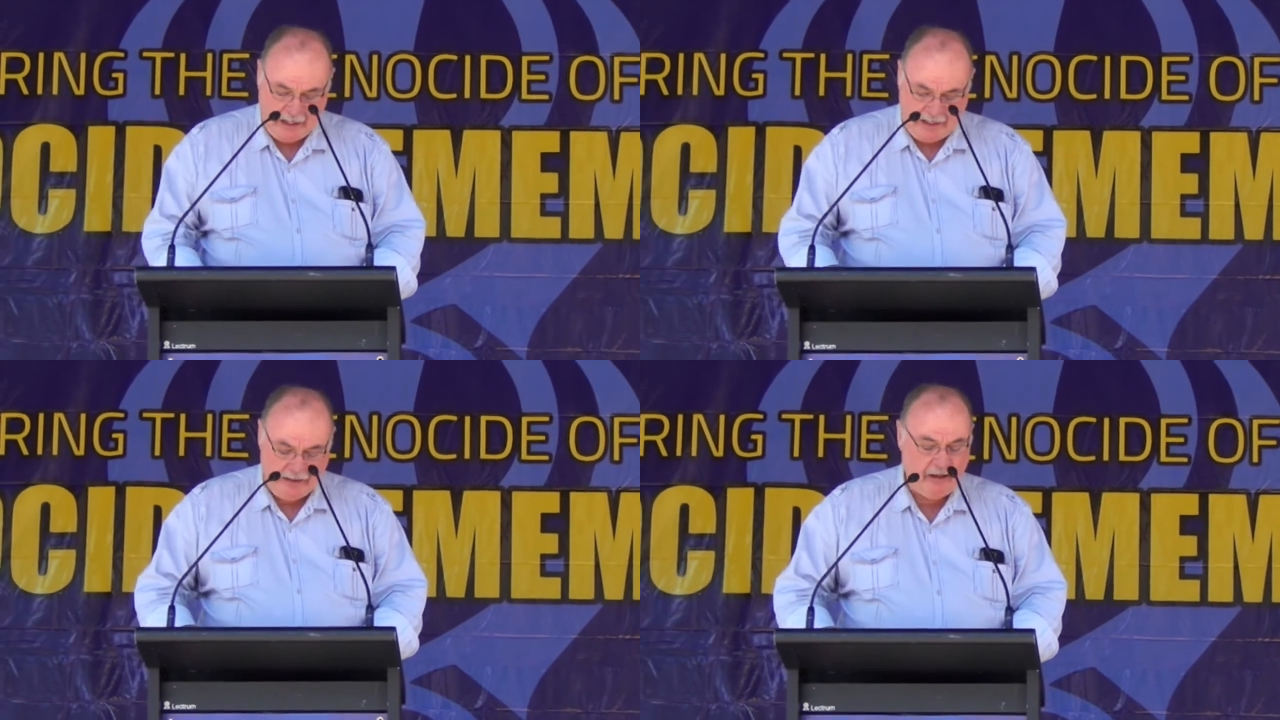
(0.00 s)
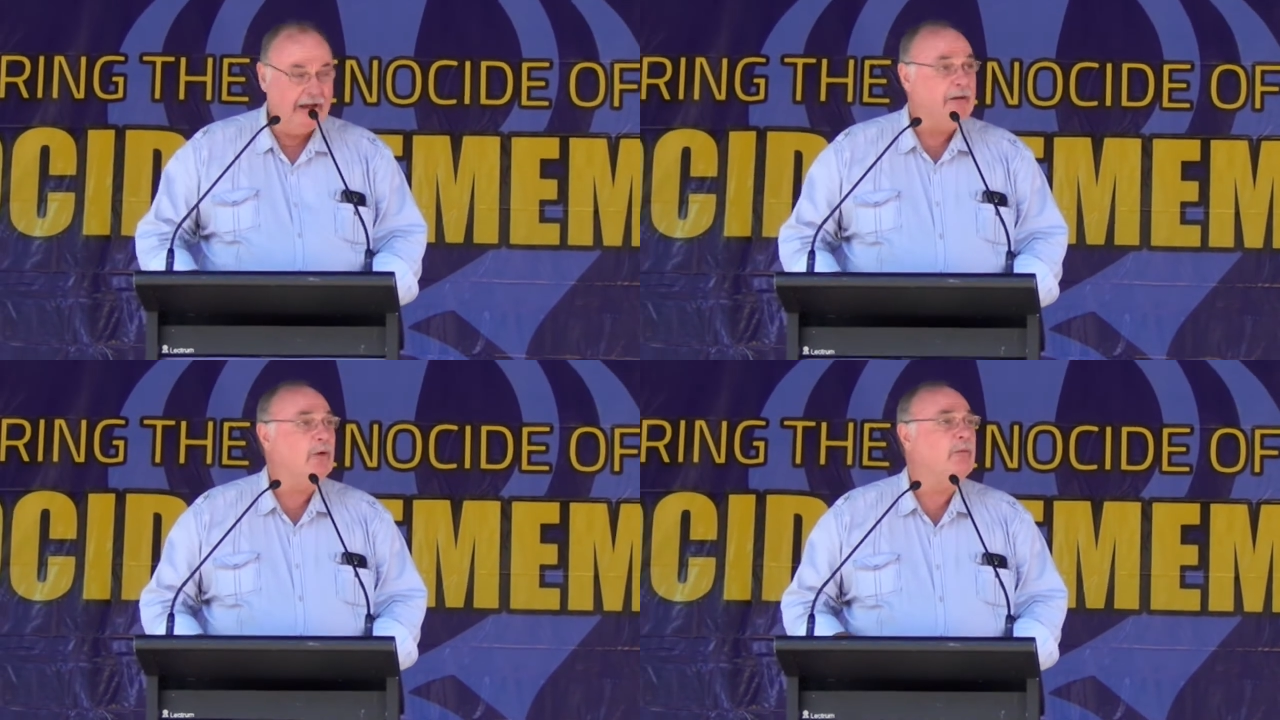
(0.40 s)
and
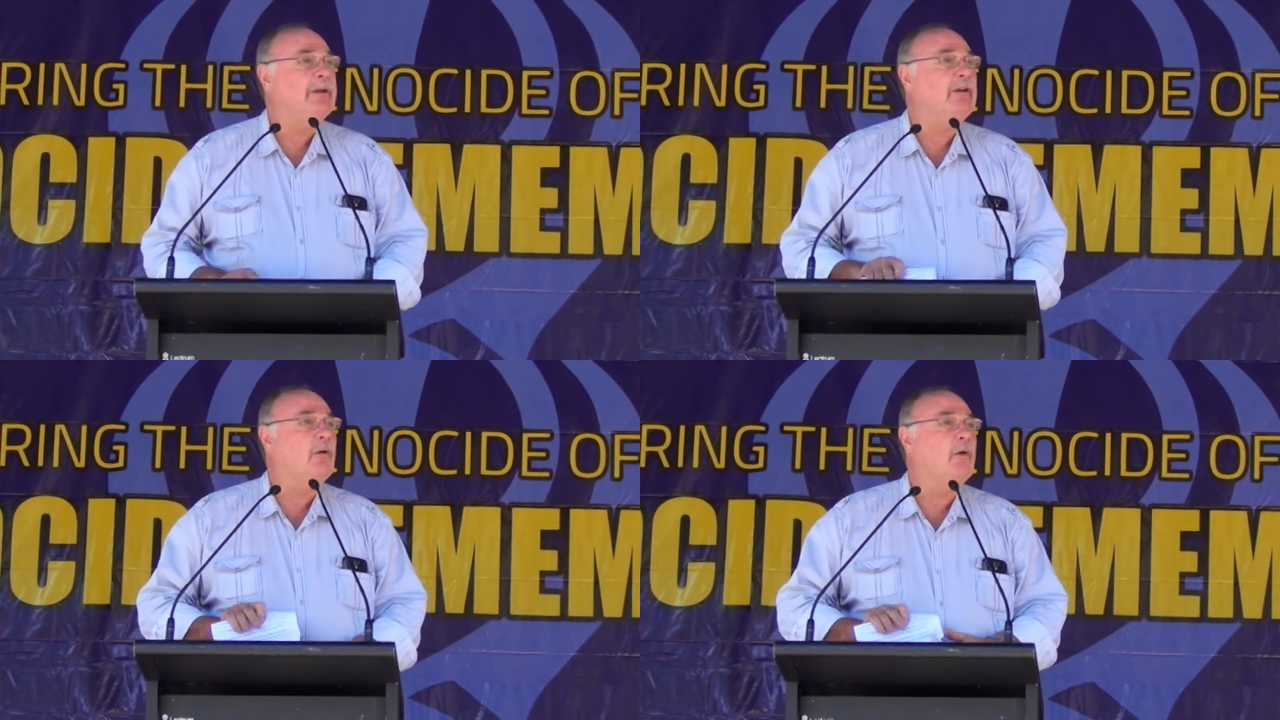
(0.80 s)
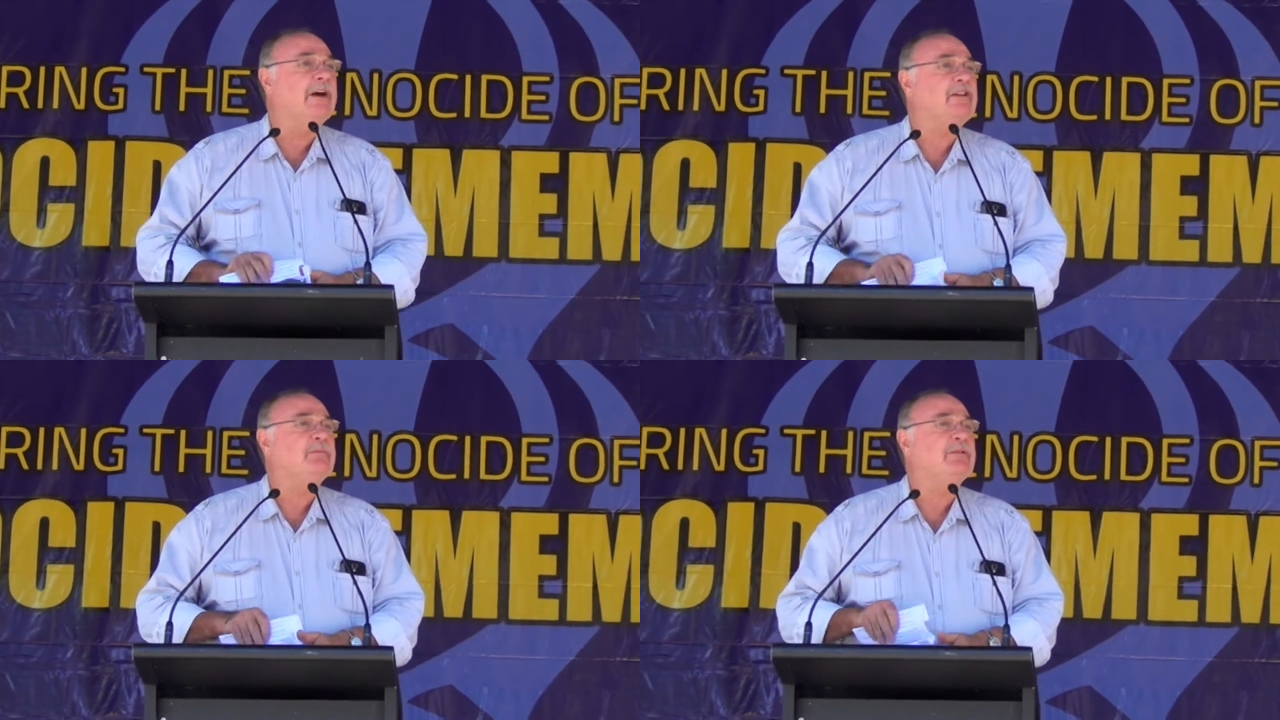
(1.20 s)
I will be
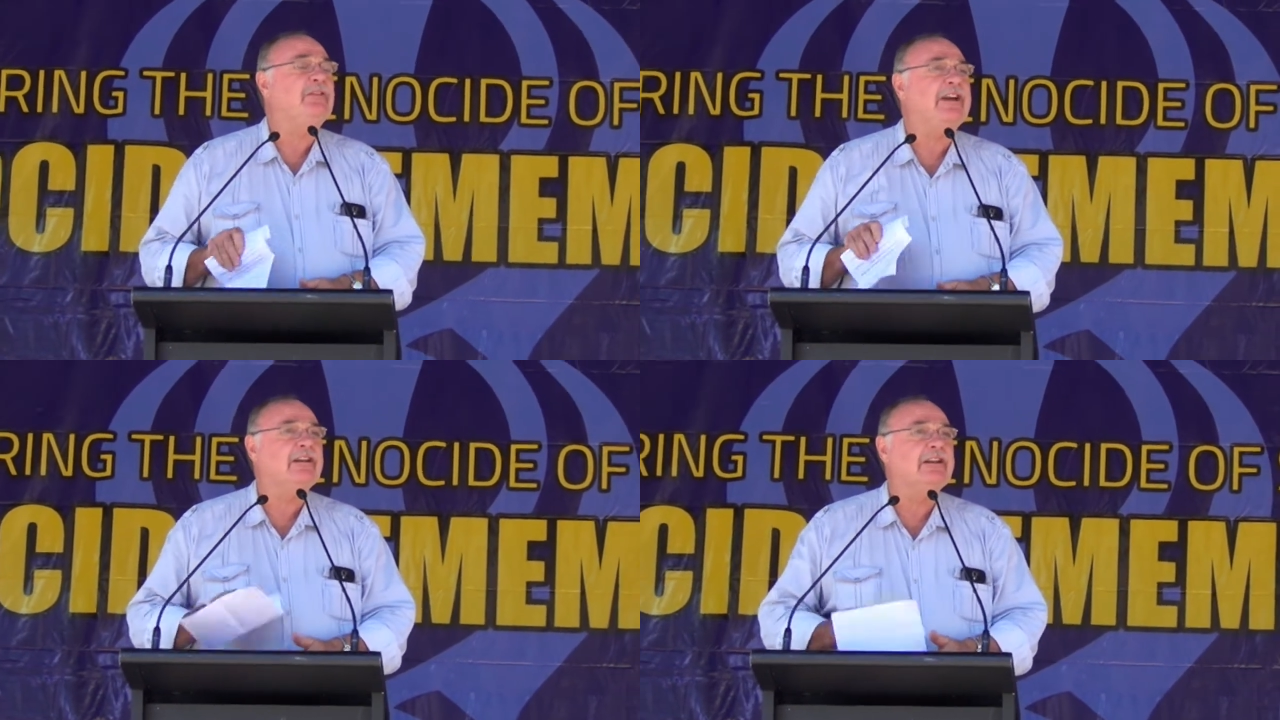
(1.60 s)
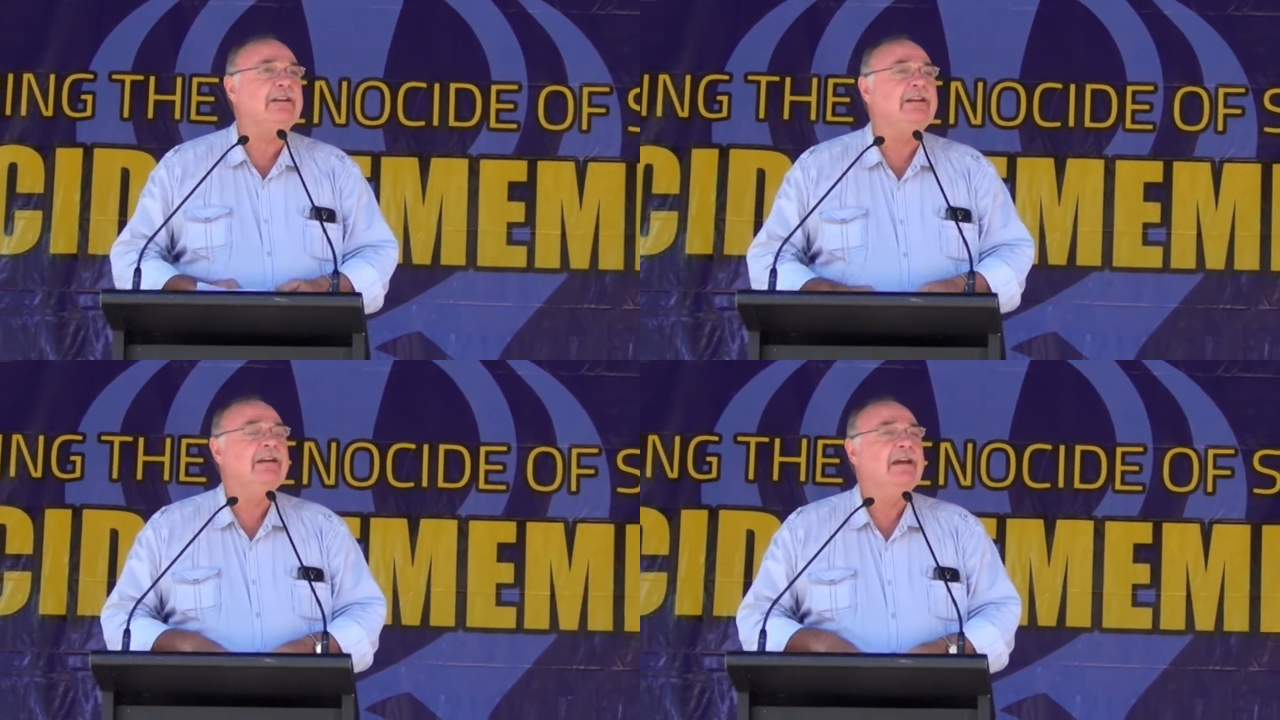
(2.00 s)
always
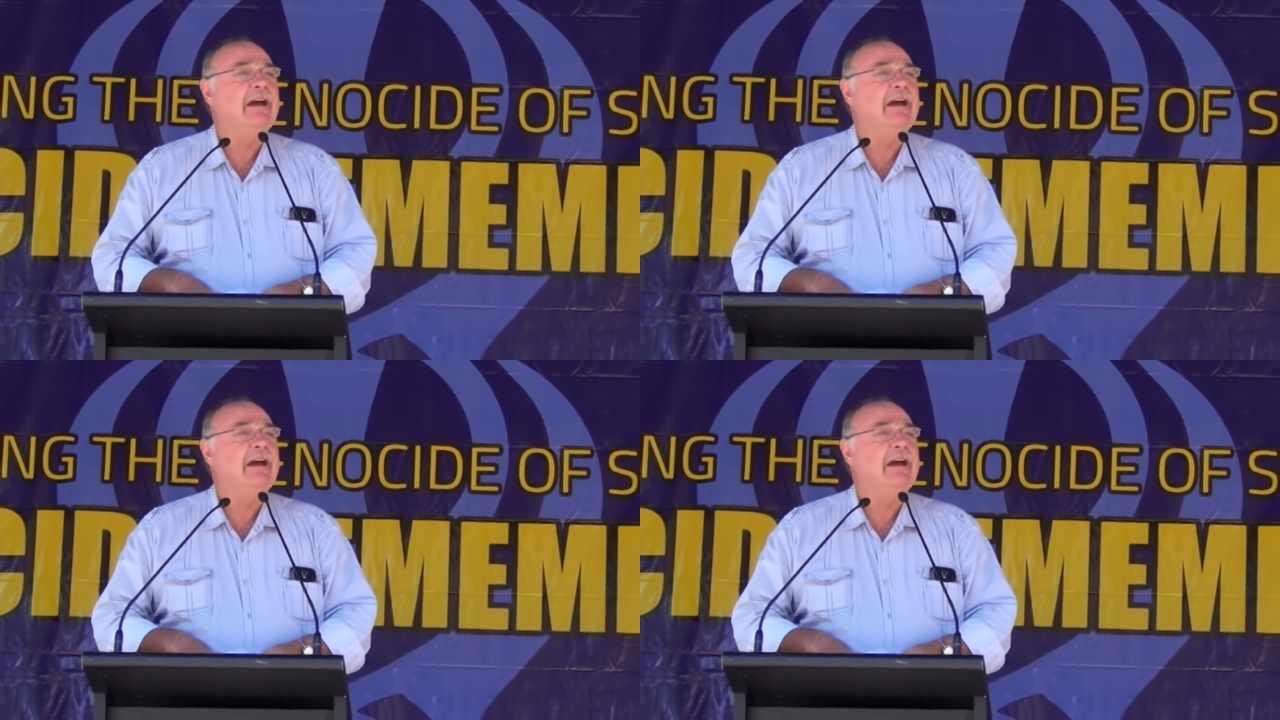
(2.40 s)
profoundly